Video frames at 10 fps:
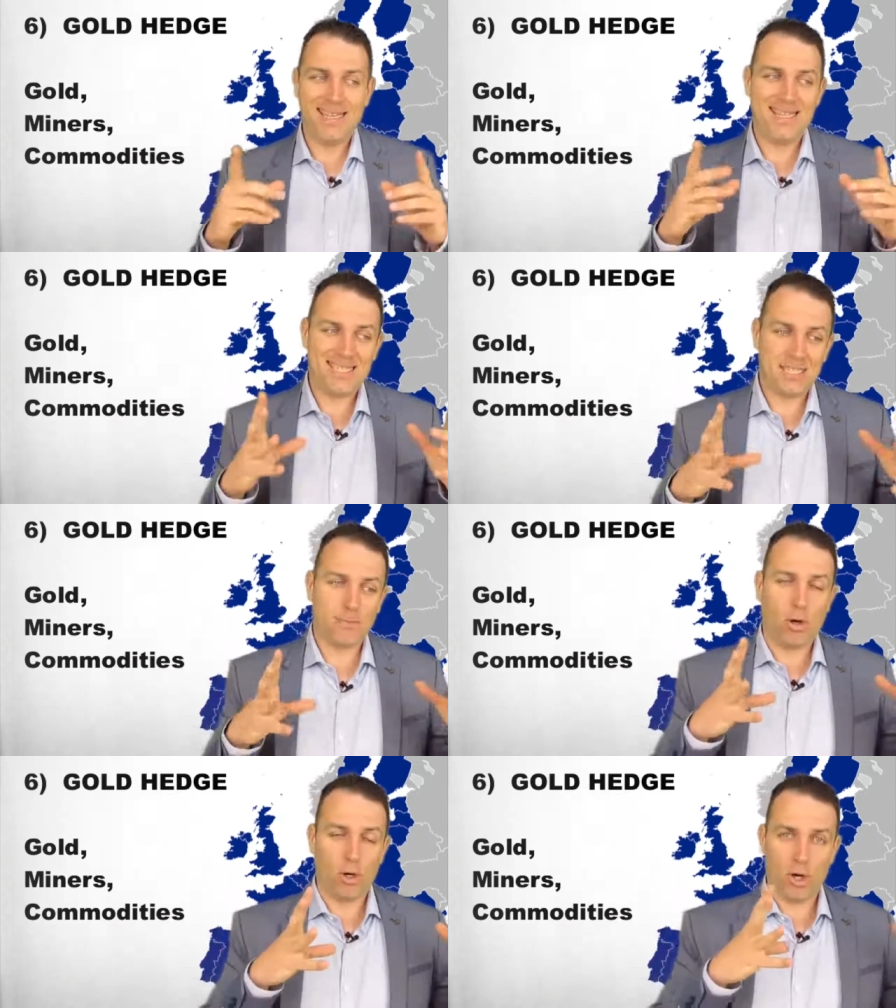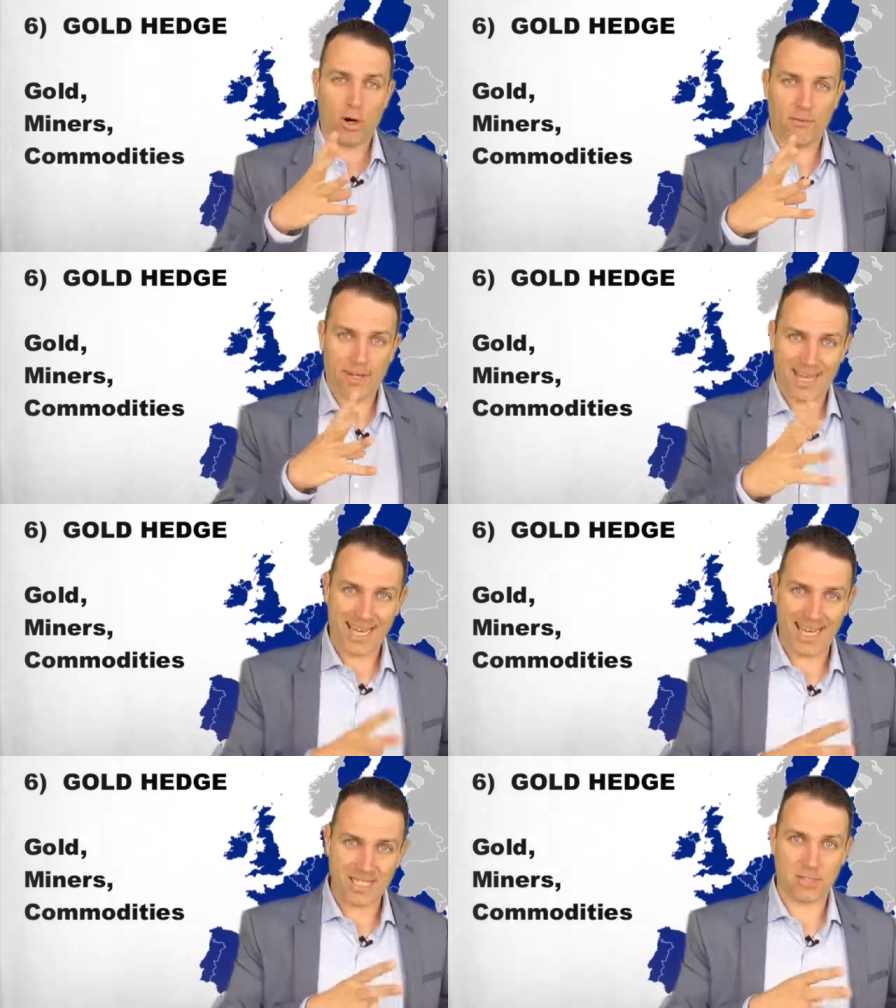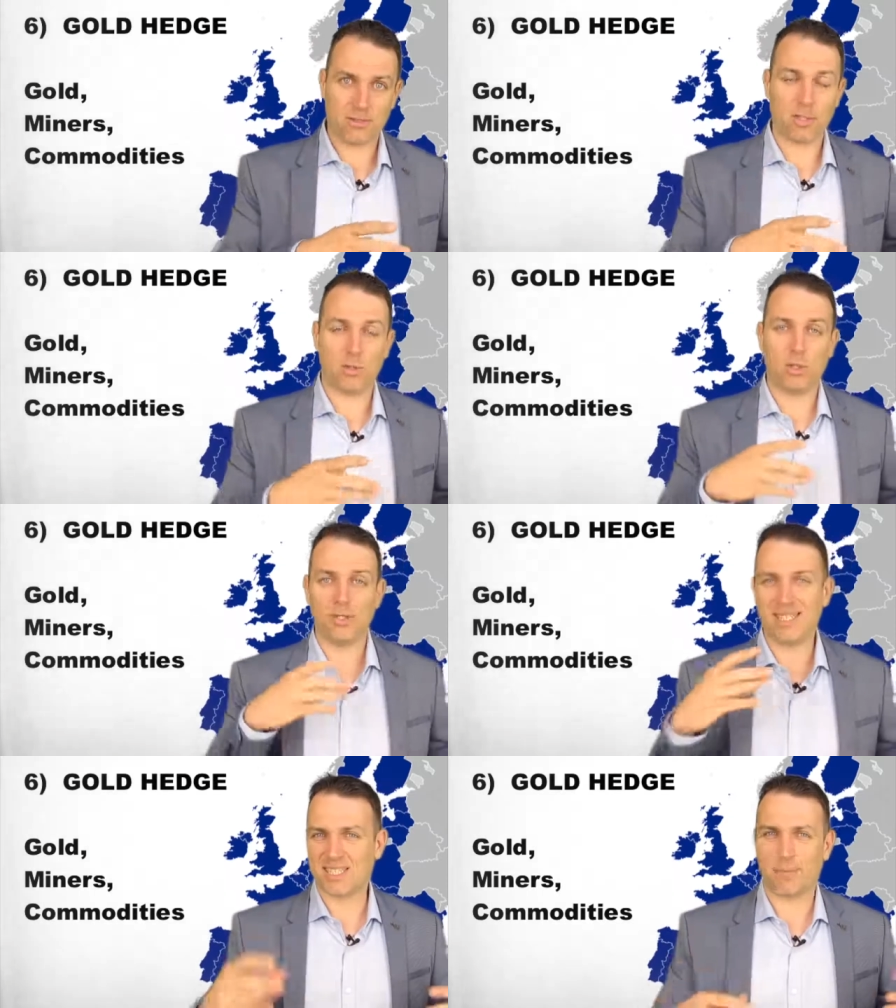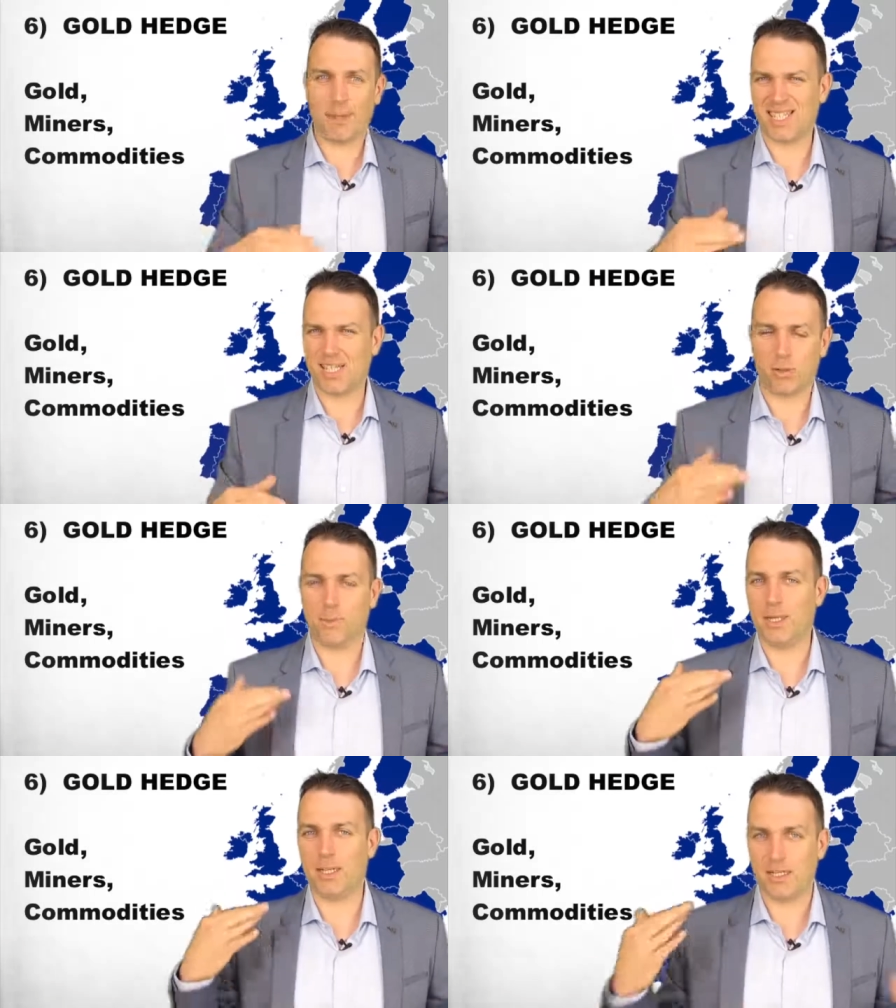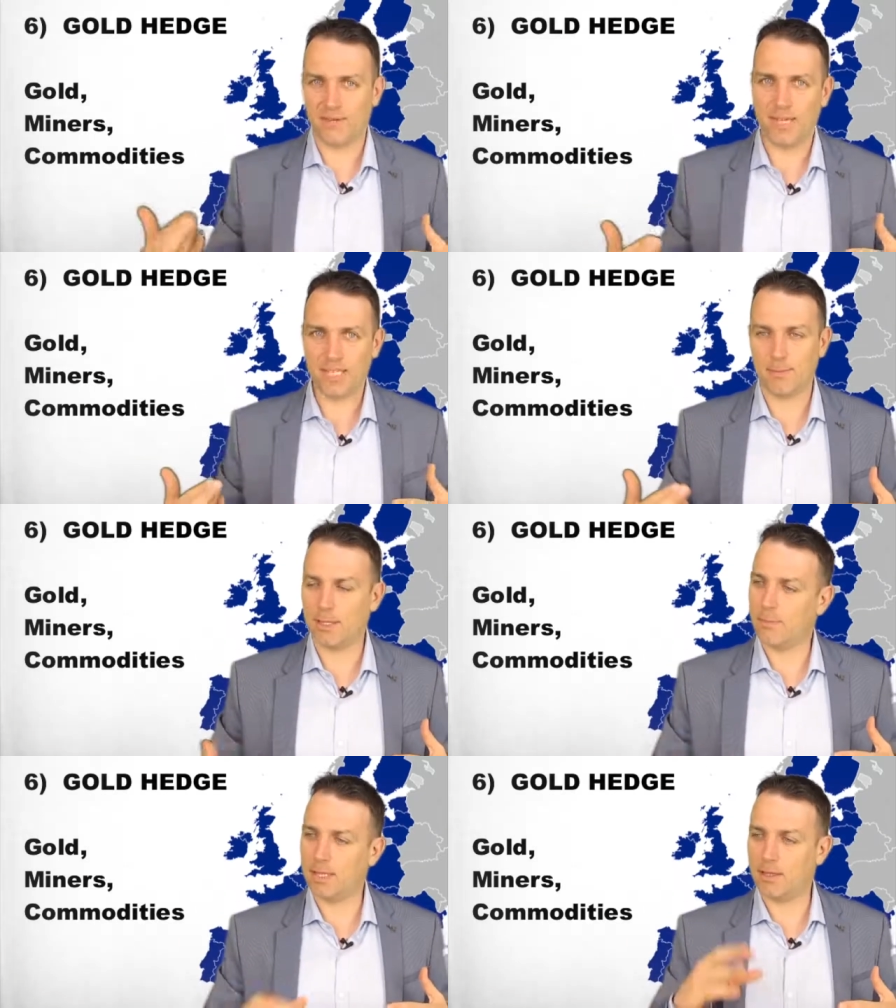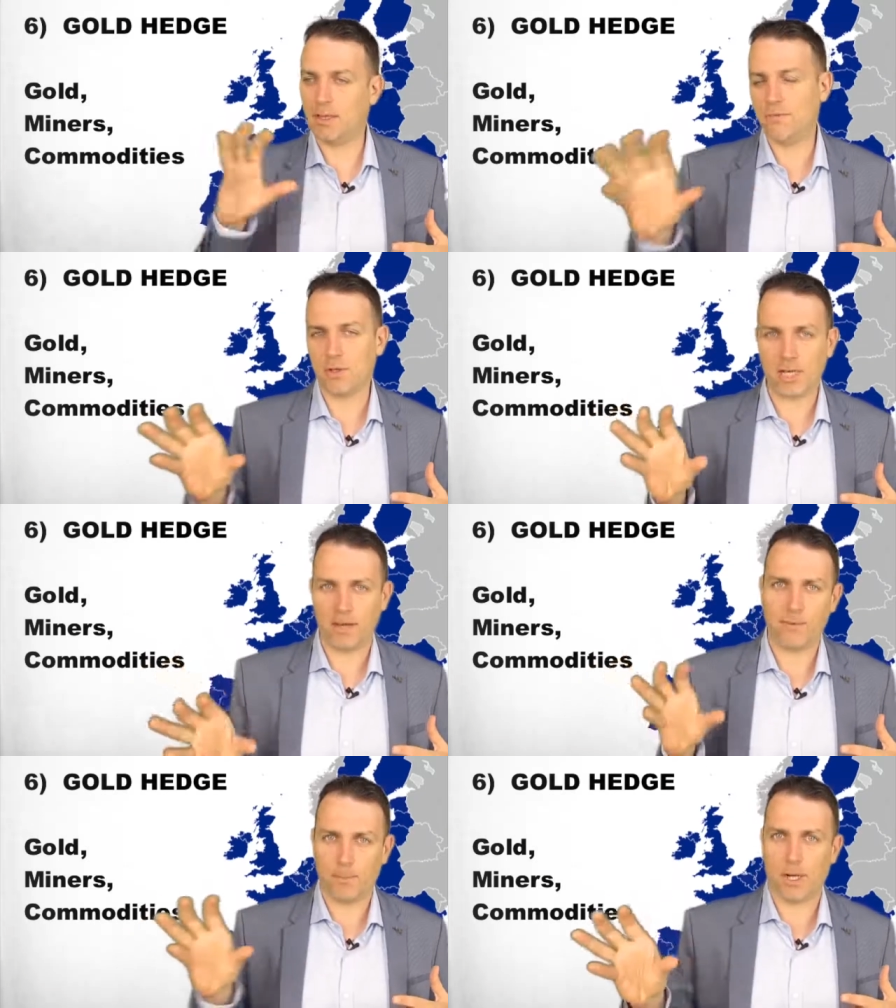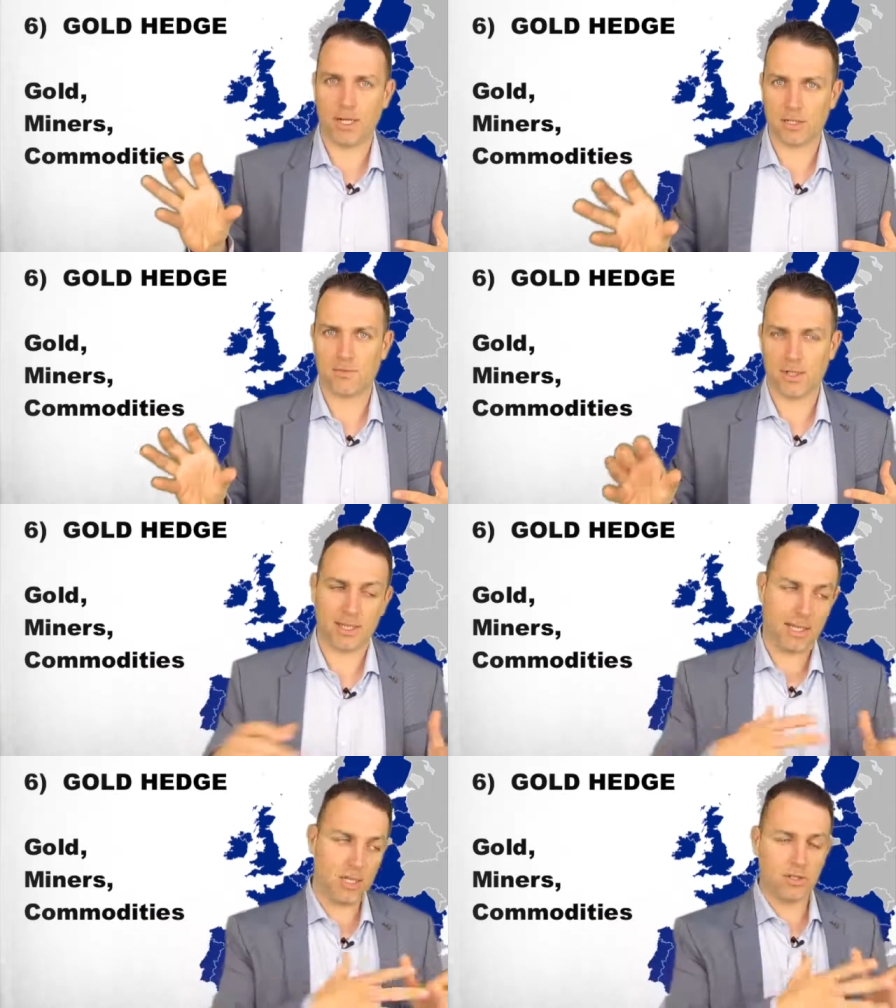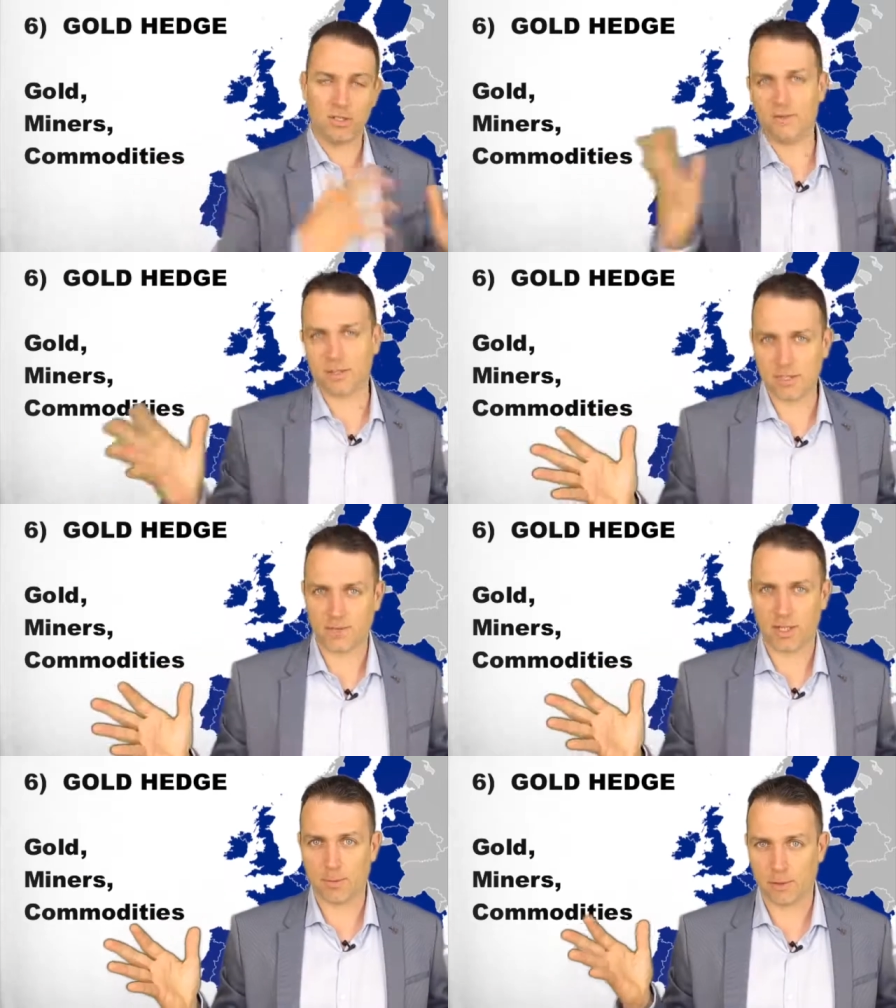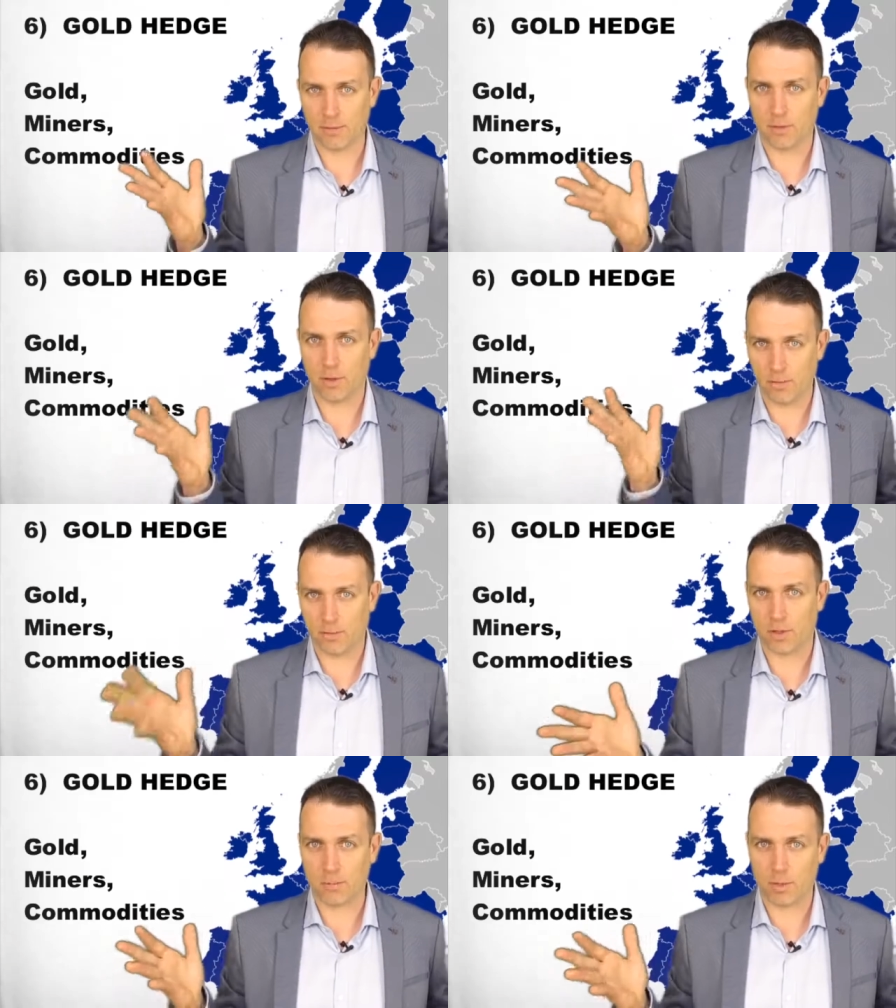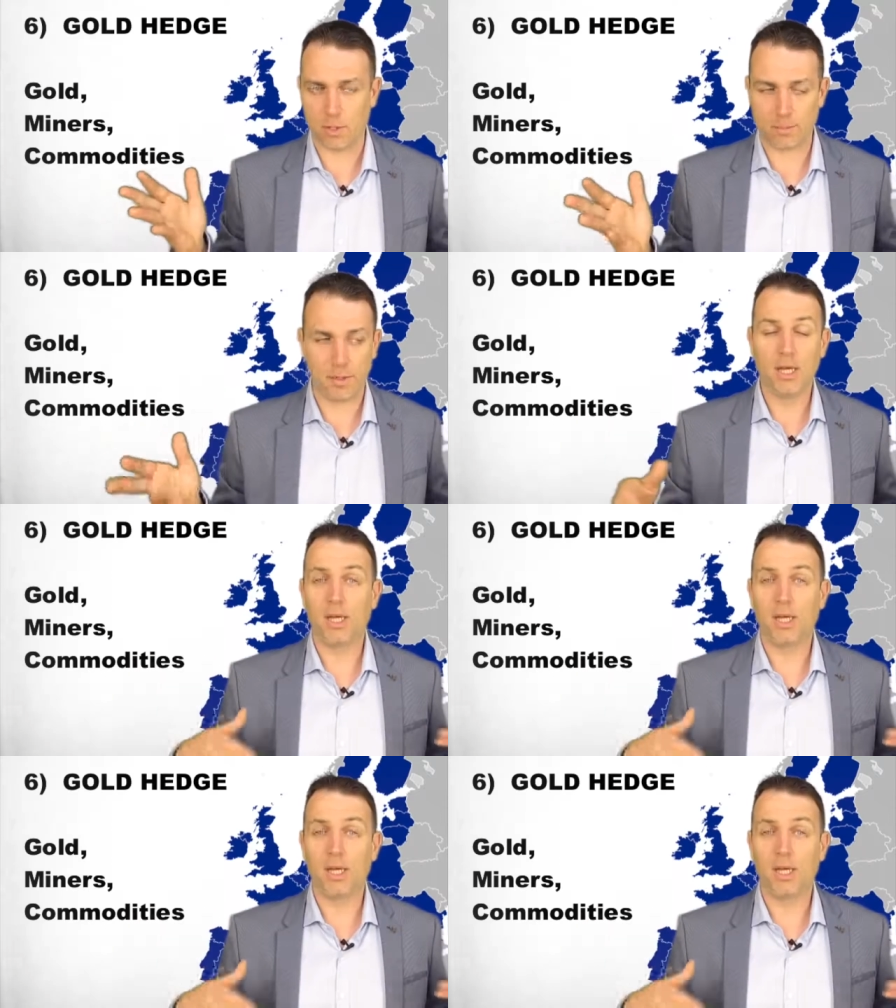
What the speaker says: This is more of a hedge, so don't expect it to be an investment, but if you have a part of it in your diversified portfolio from Europe,